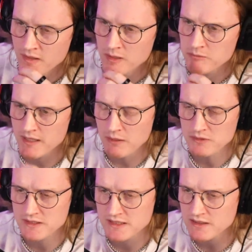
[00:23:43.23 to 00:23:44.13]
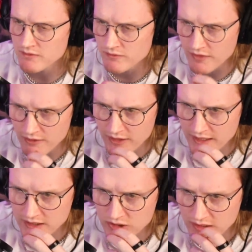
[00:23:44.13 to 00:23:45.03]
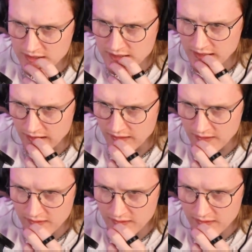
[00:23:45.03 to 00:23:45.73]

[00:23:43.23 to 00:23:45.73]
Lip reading: But that was very interesting.